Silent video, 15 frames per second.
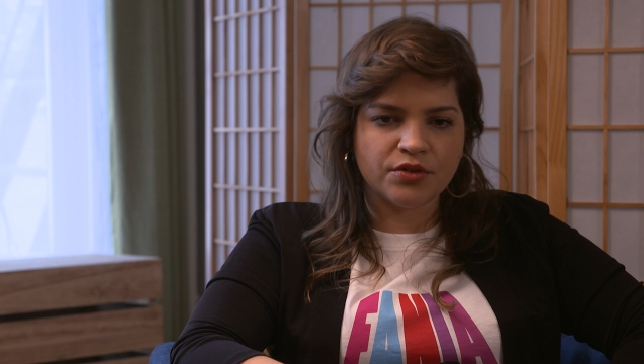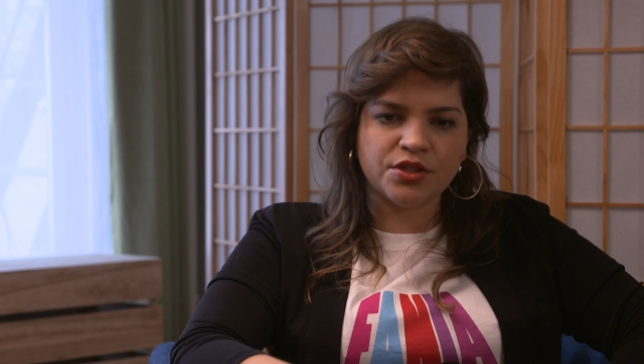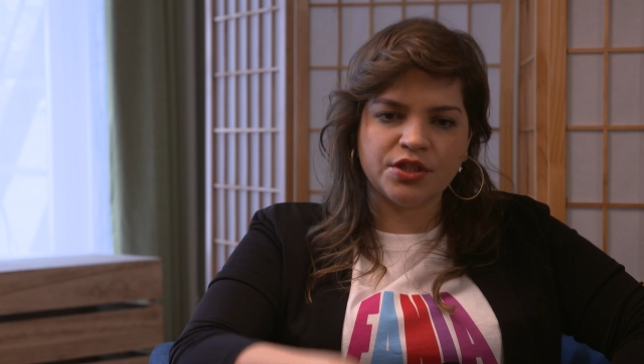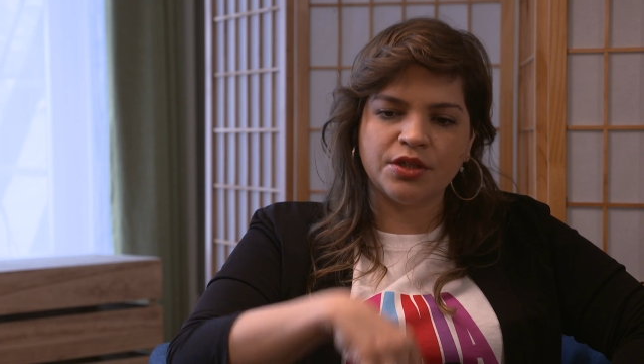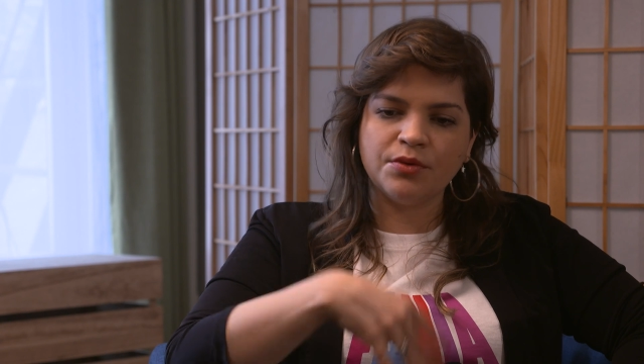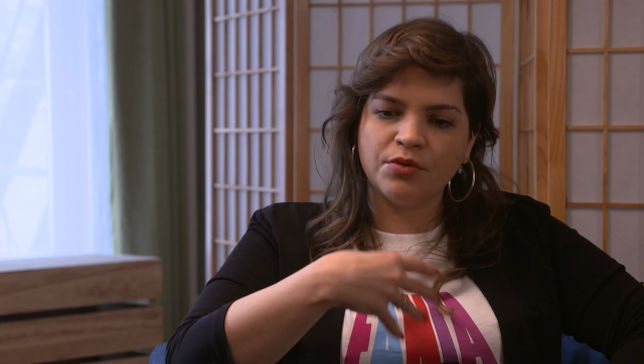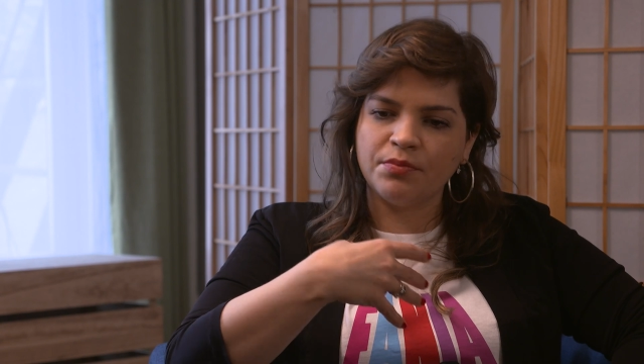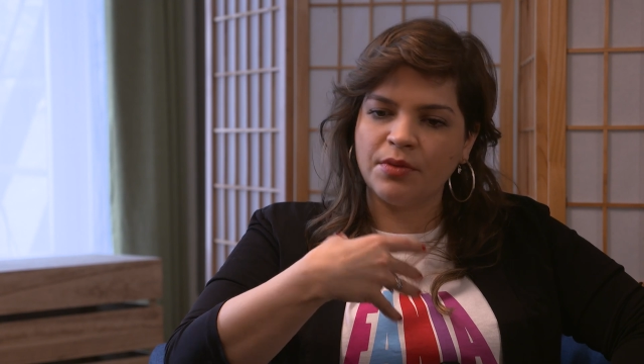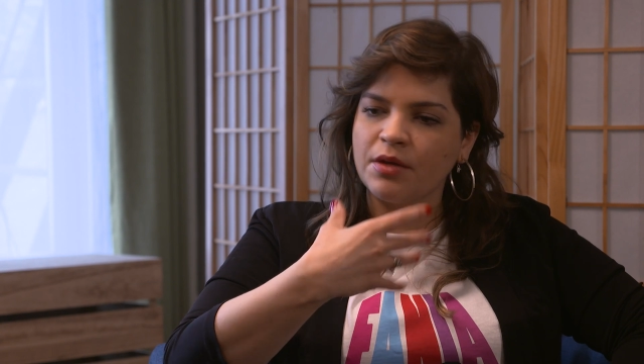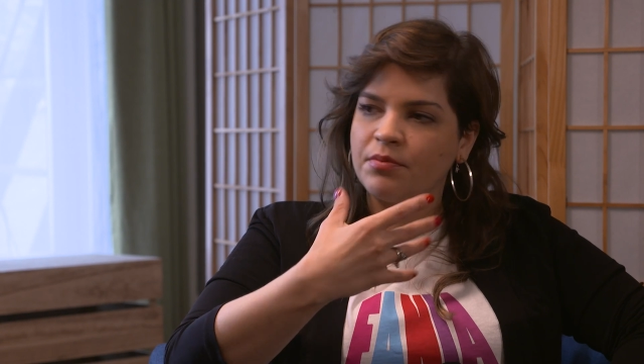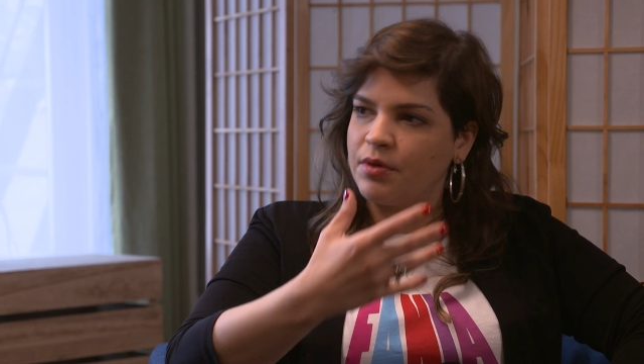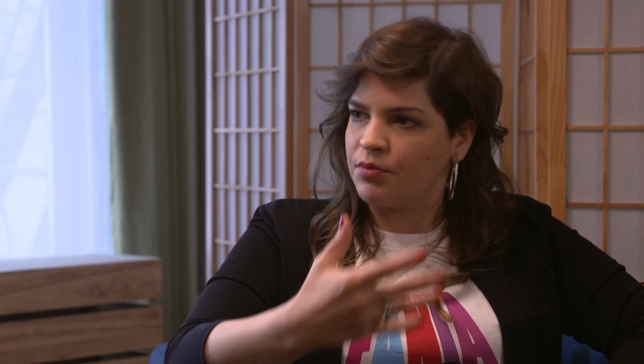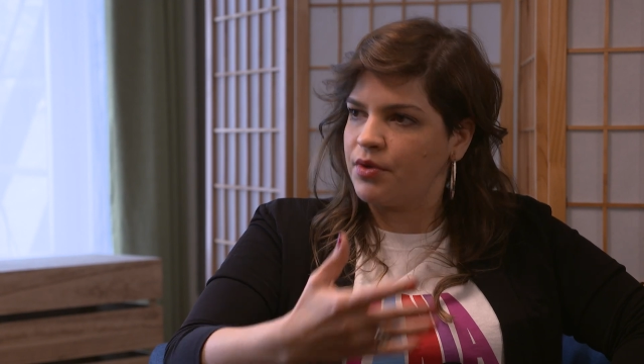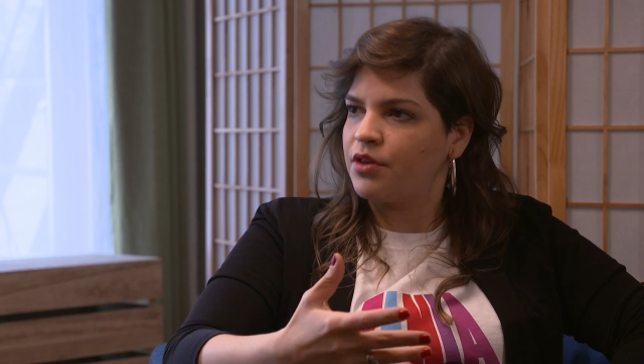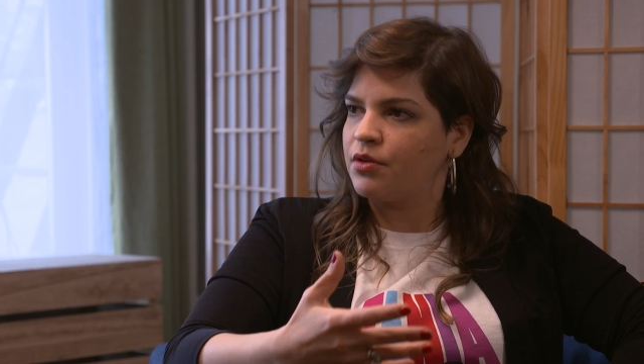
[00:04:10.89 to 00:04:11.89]
she would make
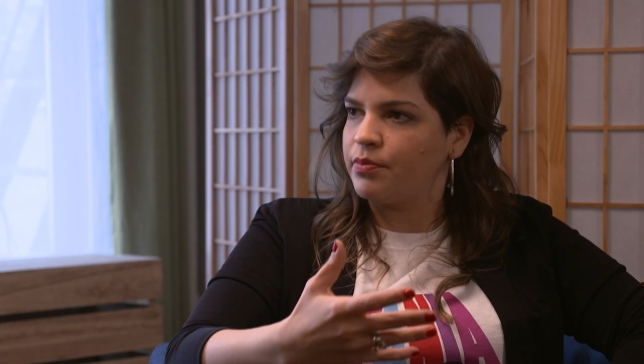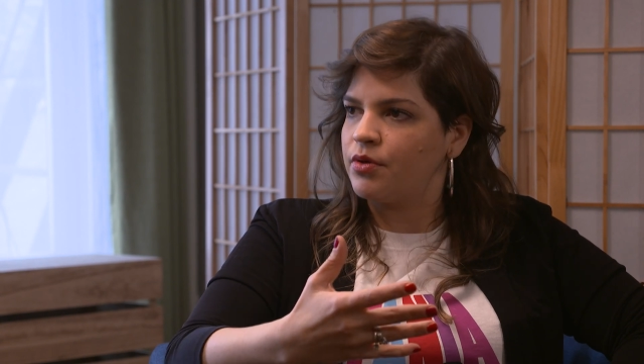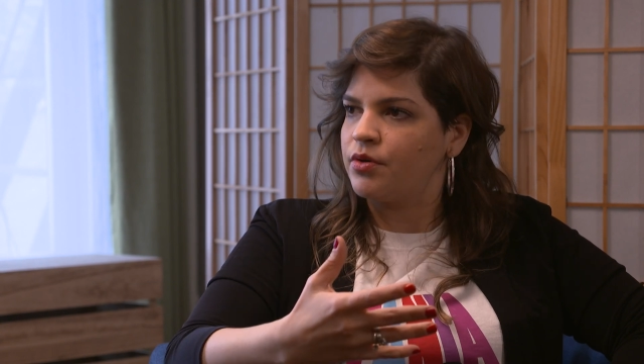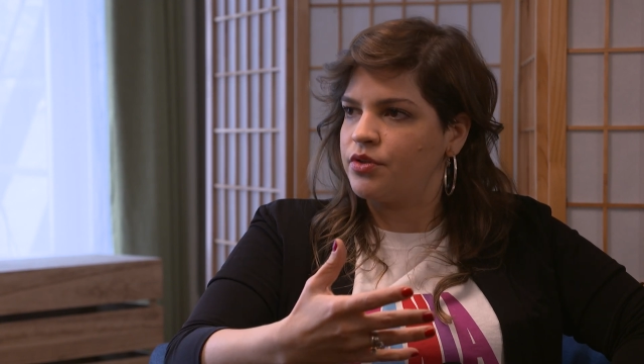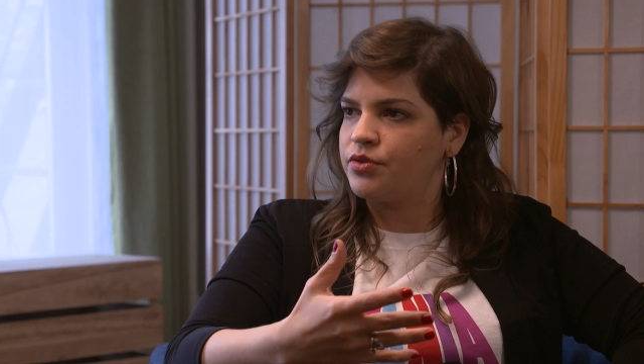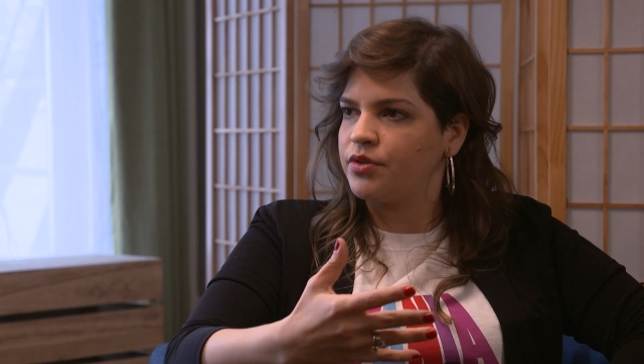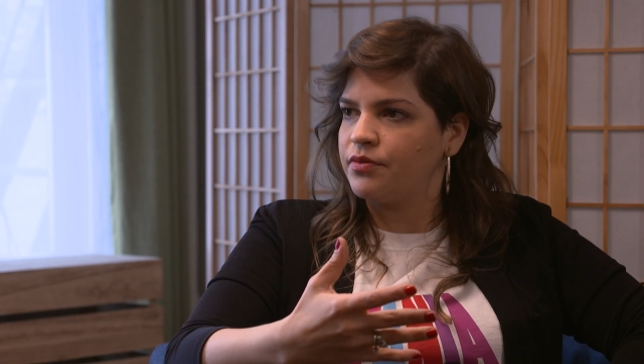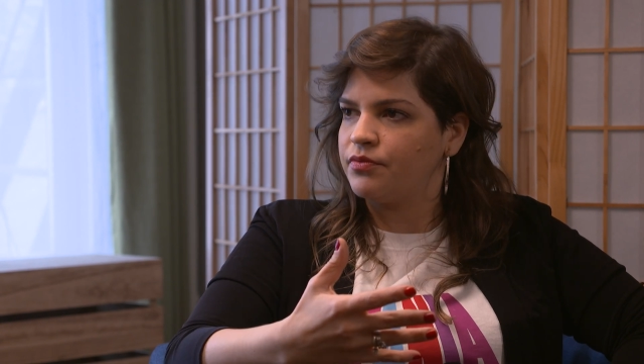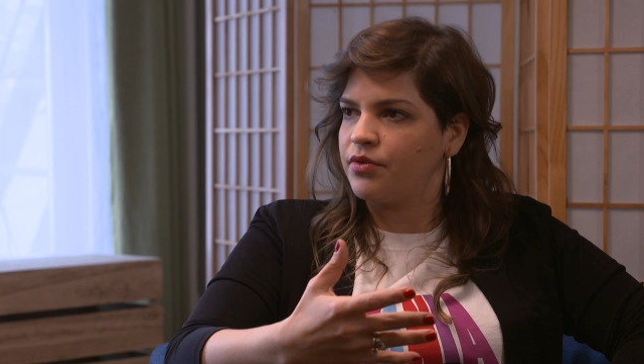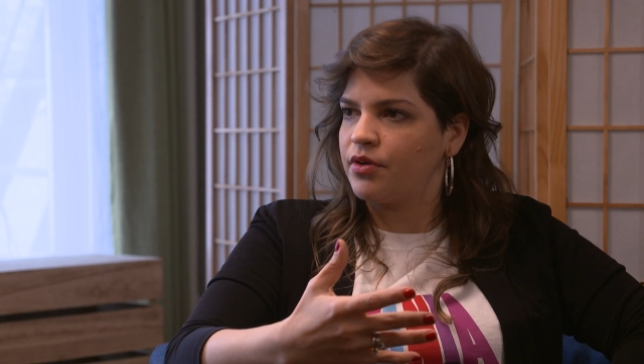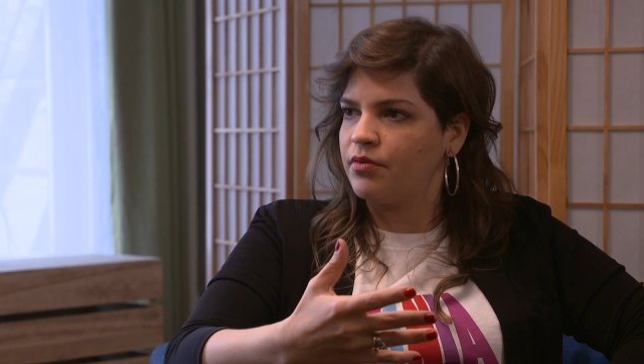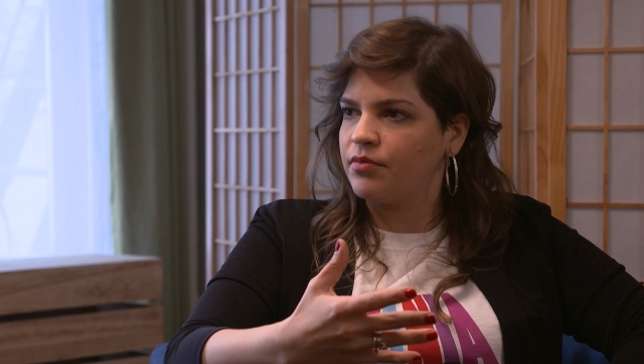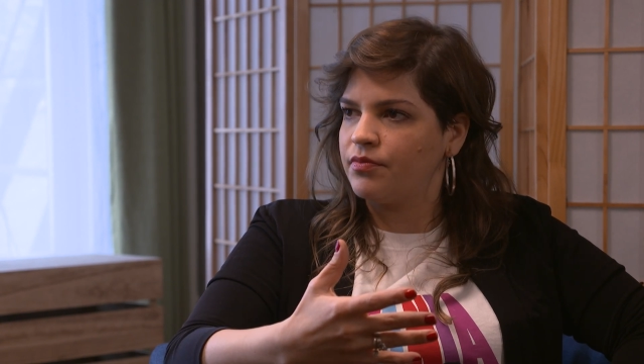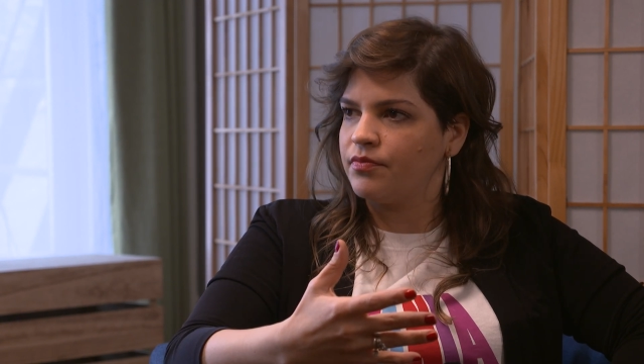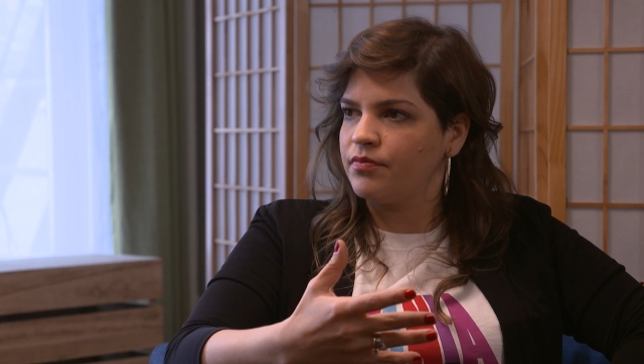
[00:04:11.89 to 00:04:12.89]
me read the poetry in
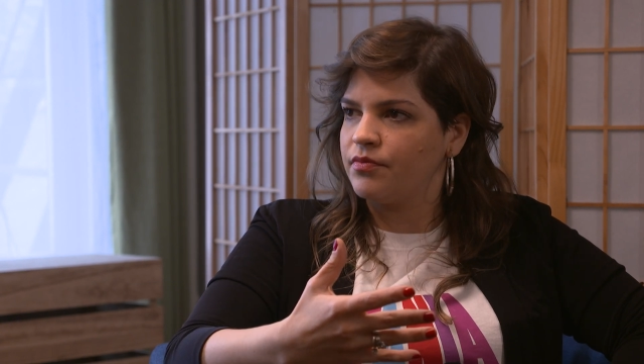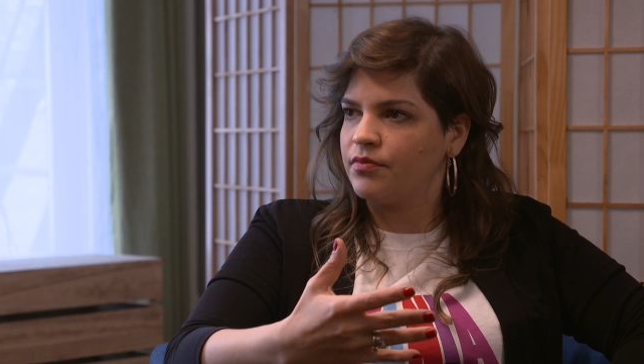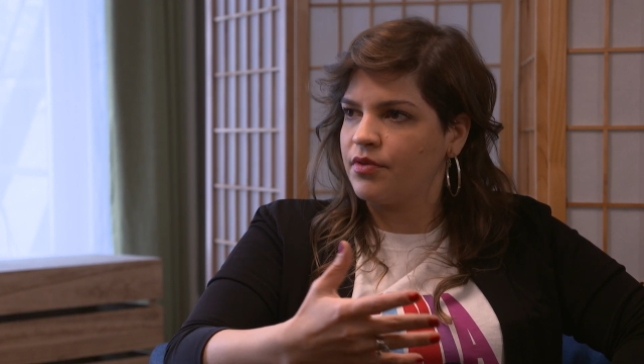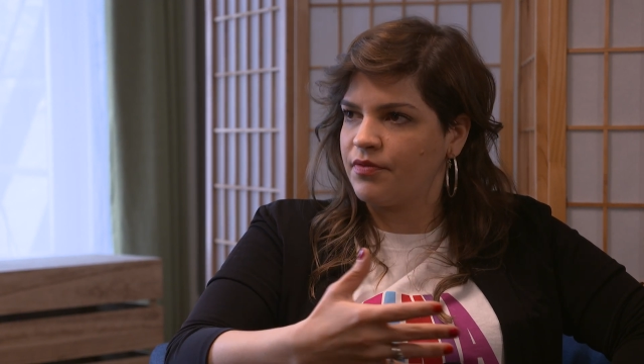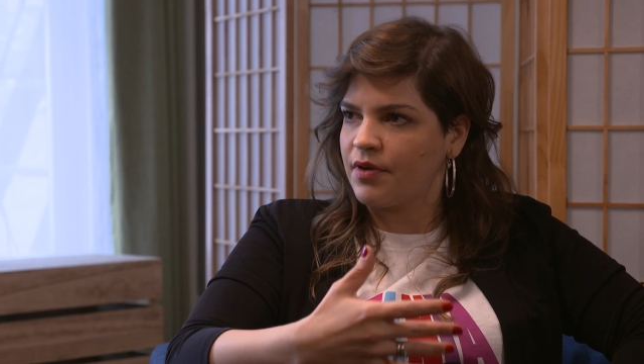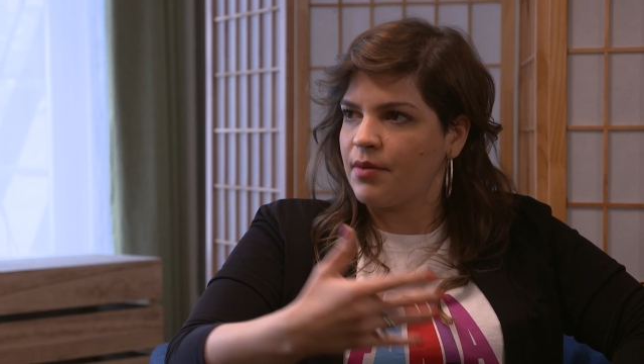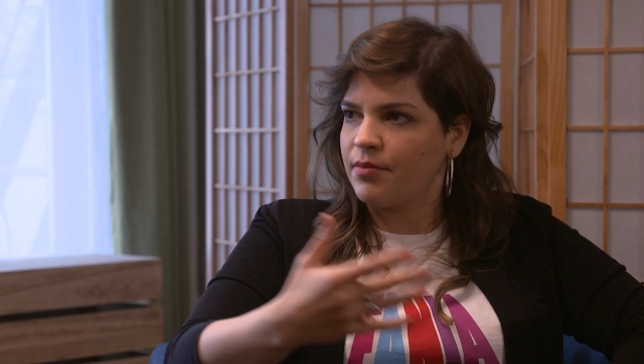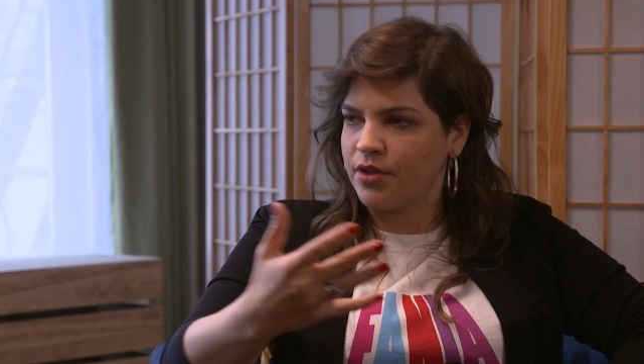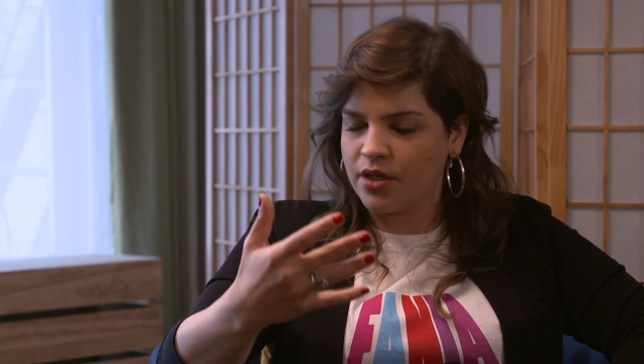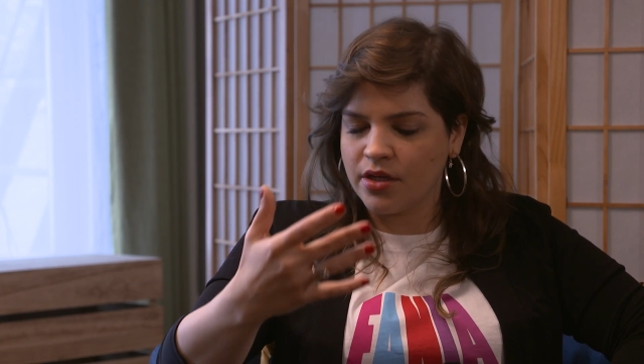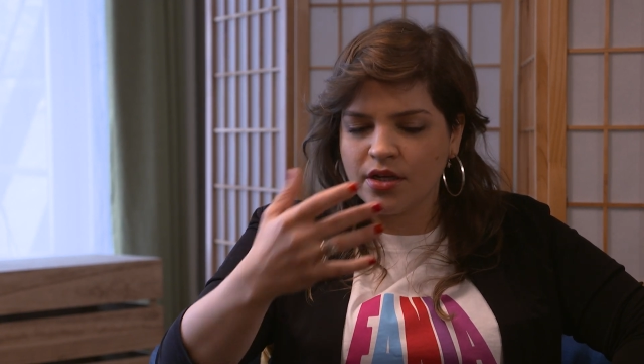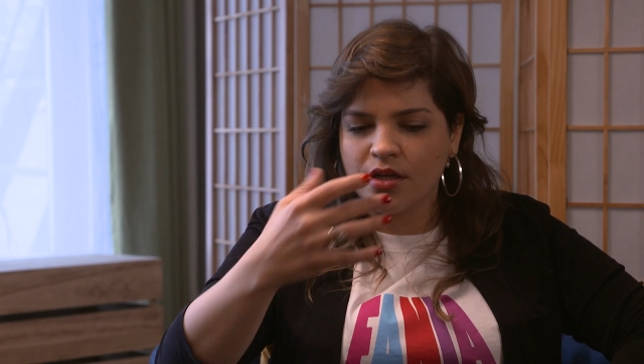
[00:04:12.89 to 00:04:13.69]
front of the family.